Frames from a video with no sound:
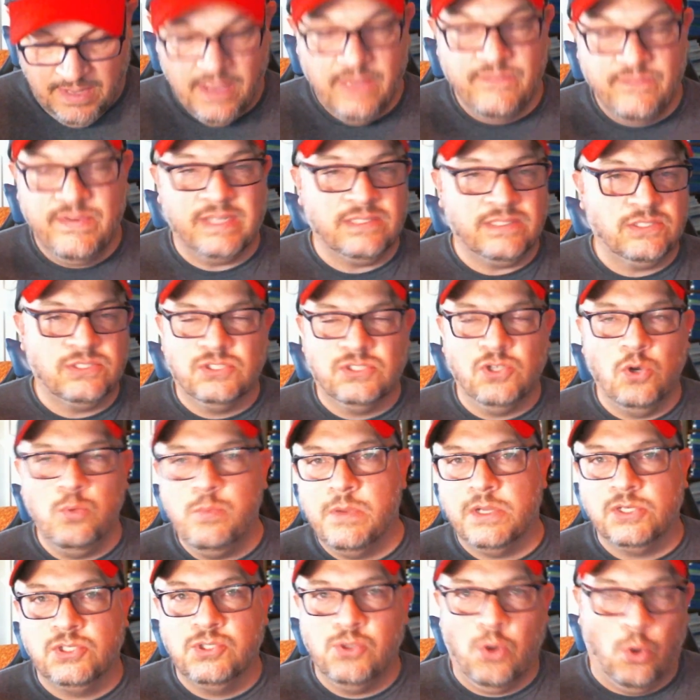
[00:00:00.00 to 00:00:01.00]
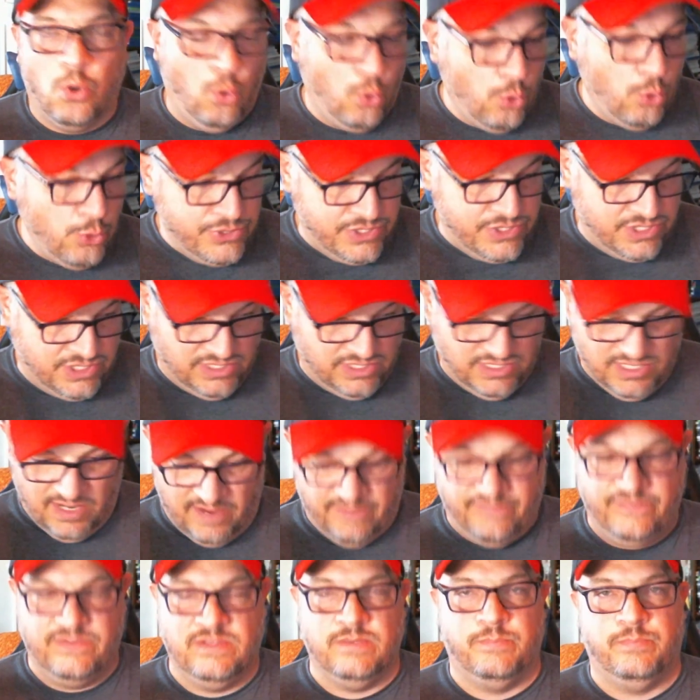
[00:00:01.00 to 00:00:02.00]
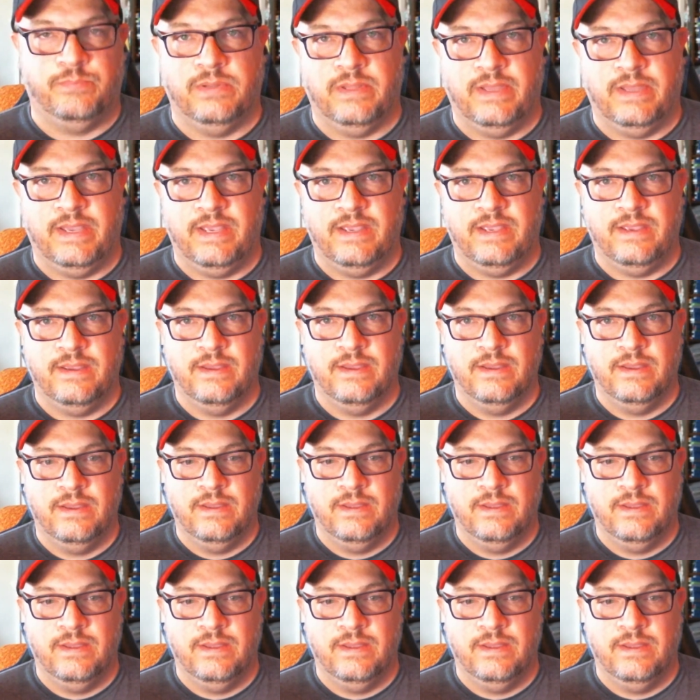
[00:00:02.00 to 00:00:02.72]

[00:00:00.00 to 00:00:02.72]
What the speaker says: I've got so much old stuff to play